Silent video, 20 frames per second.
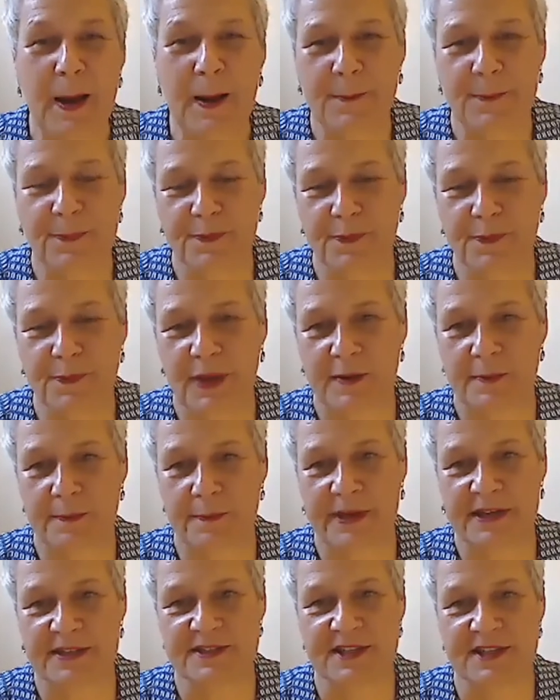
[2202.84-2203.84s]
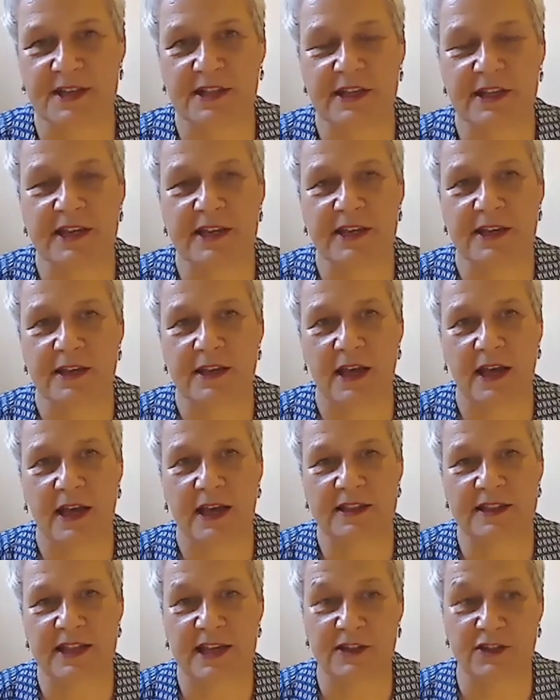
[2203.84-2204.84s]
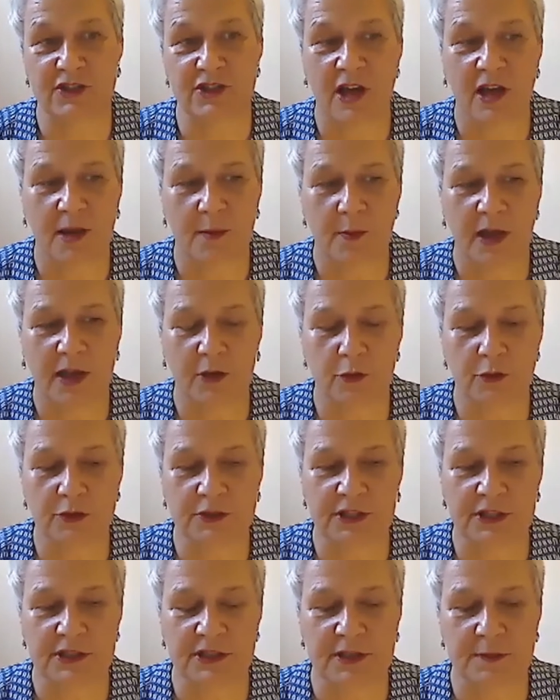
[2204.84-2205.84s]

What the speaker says: But basically, at that time, I looked at the